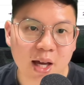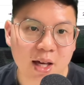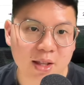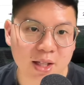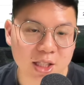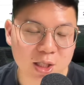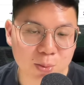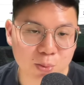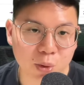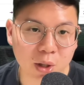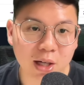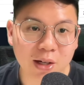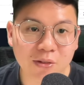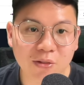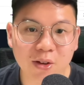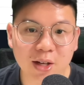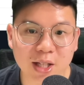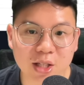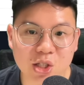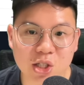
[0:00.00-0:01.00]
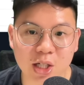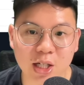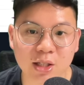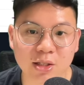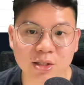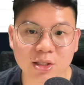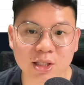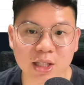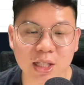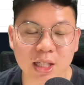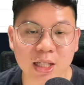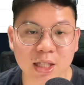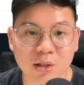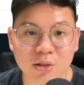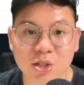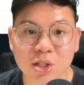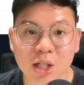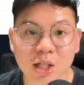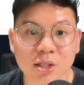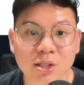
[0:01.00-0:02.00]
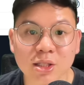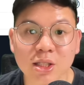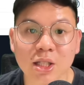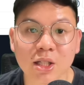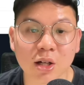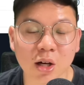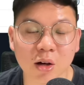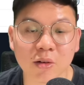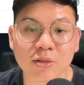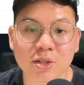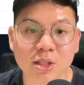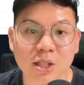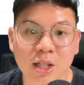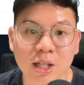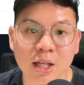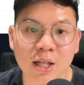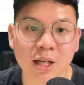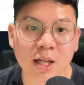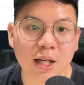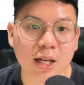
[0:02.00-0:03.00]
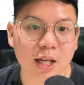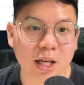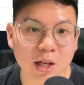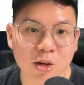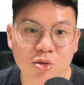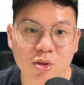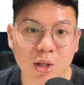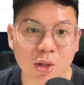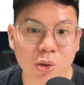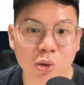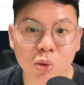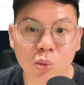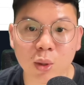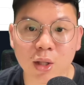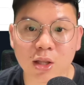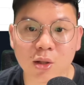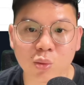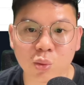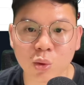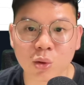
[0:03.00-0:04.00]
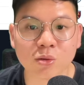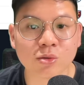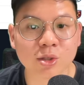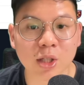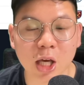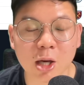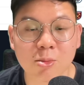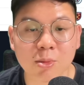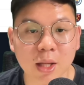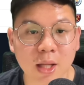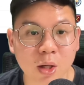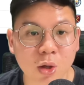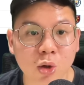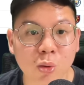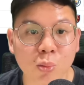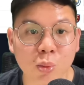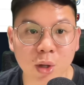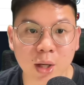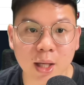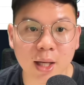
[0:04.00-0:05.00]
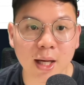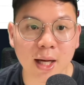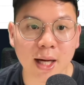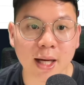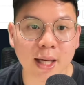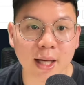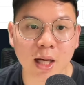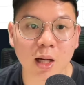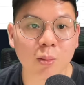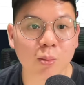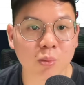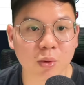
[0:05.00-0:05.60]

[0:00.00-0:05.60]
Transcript: There's Brentford and Chelsea. Now, Chelsea, obviously, if they do win the Wolves game, they go pretty high up.